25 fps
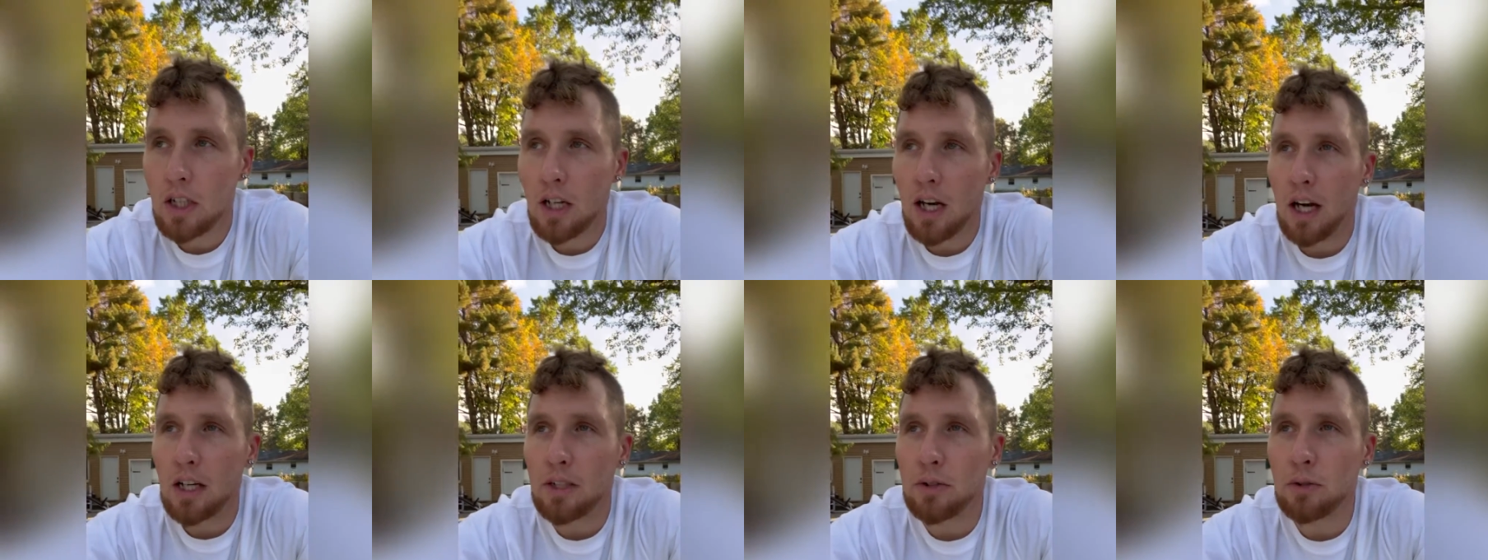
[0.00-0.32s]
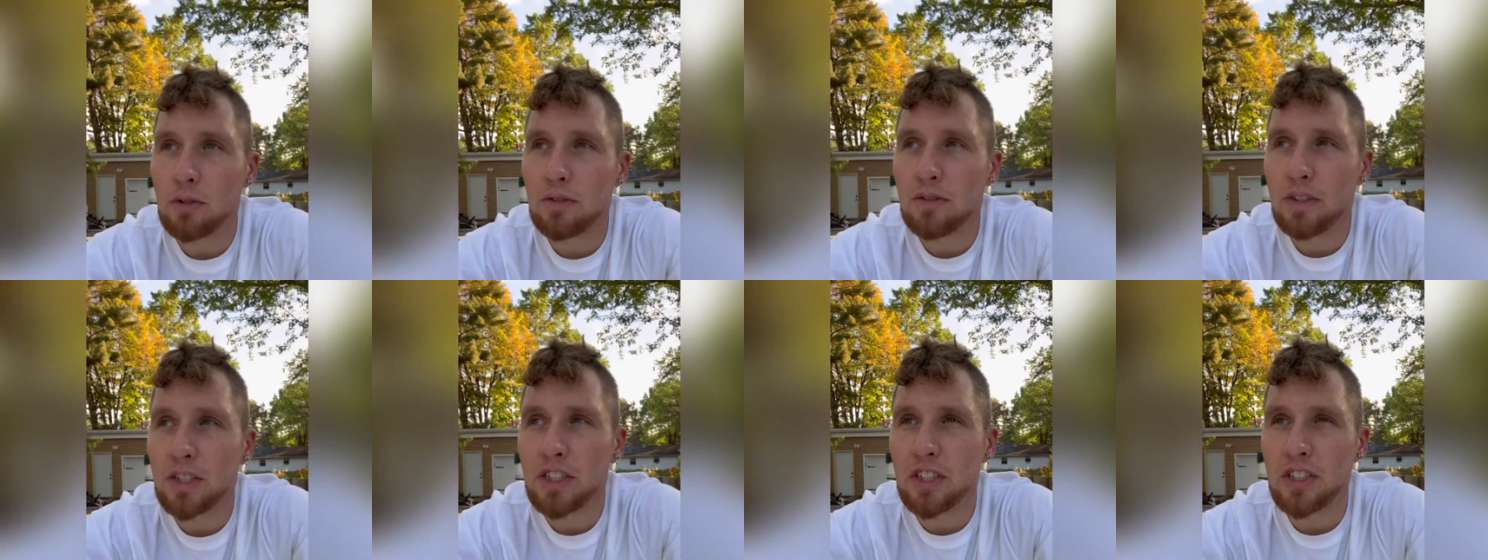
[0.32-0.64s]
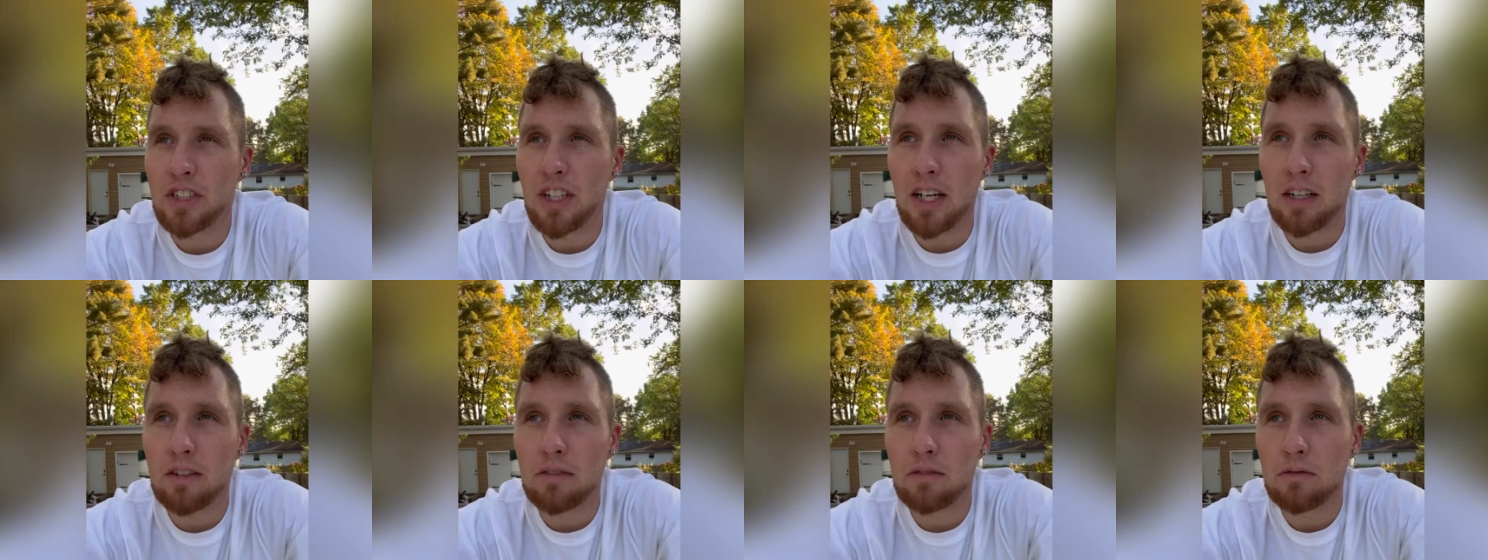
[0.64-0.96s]
How do you
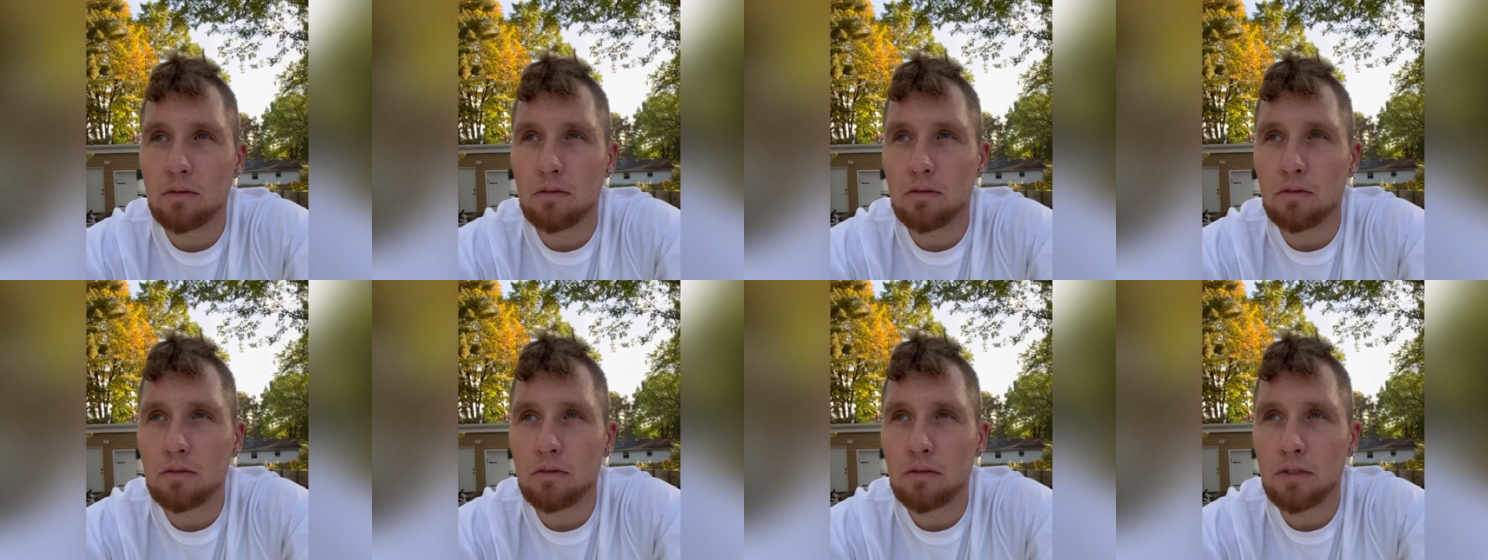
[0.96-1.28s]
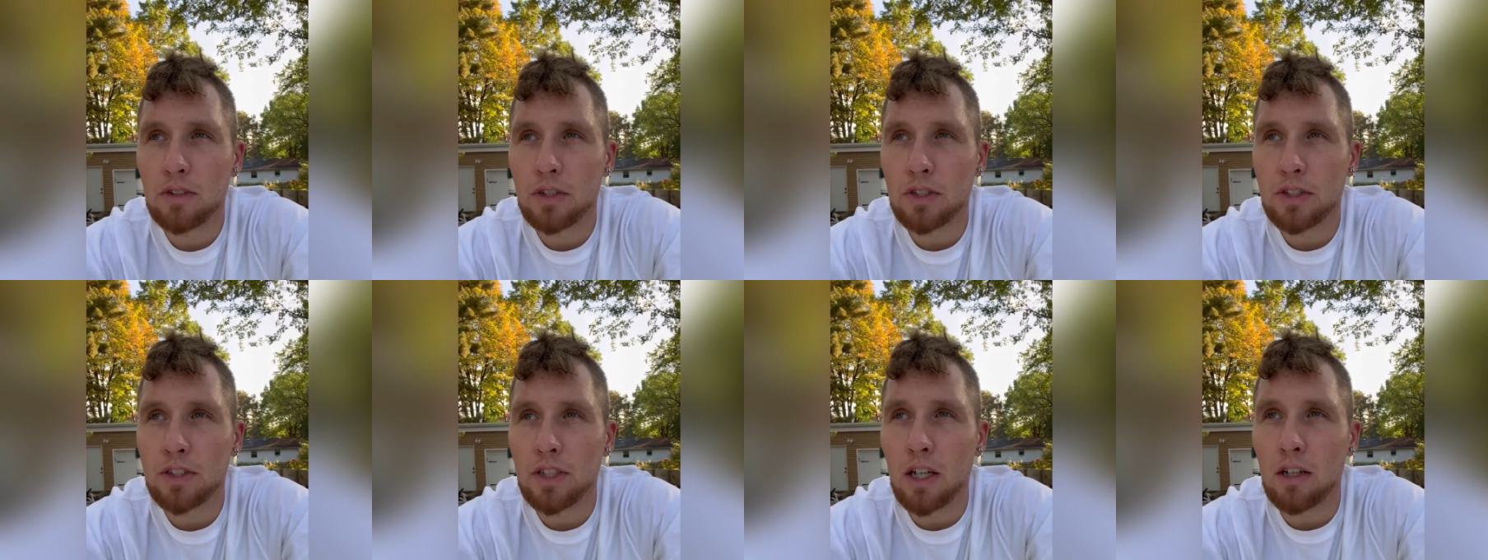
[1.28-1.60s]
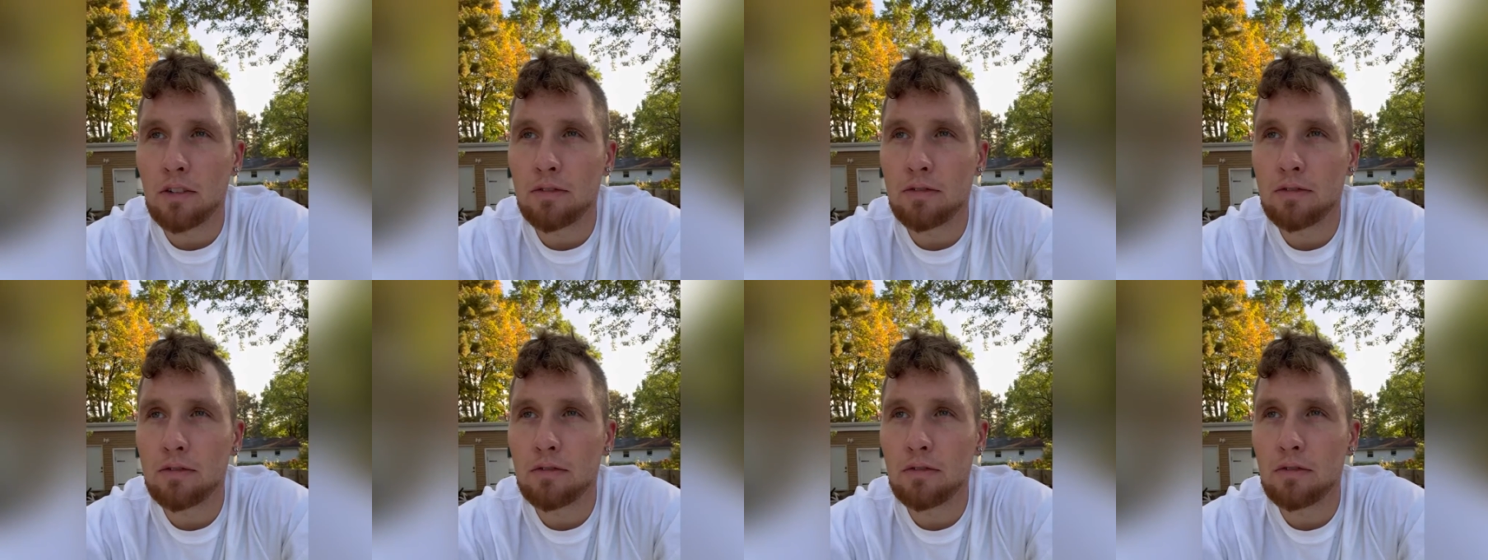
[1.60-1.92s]
envision that for
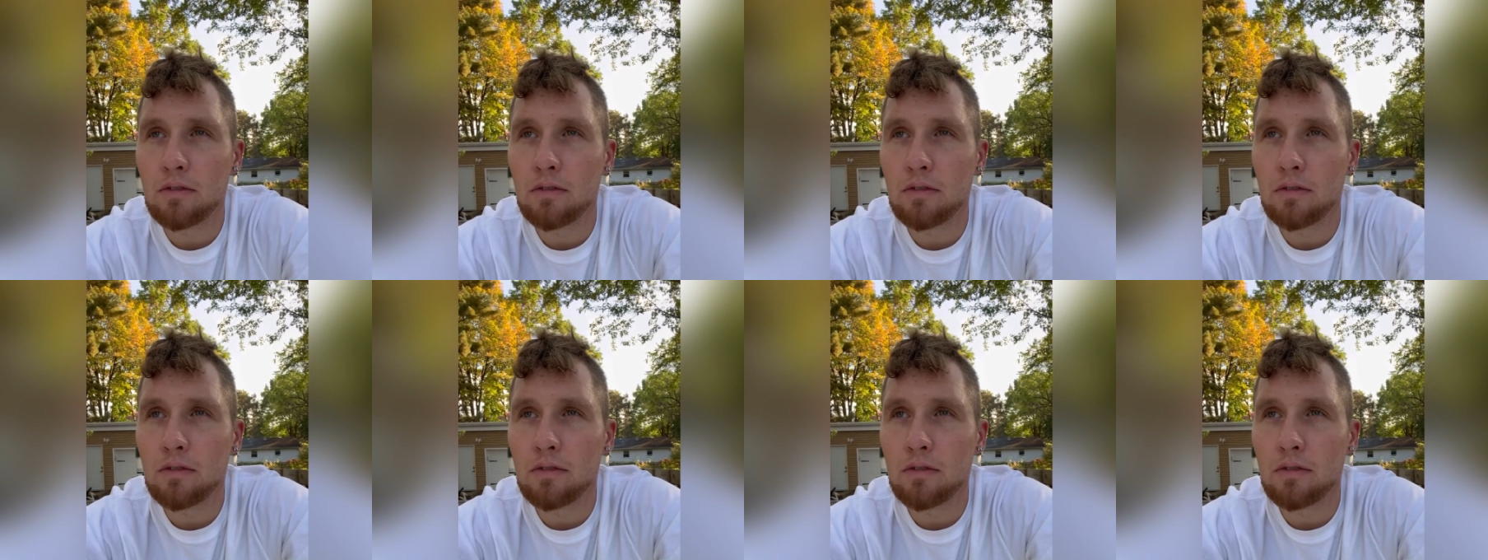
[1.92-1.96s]
yourself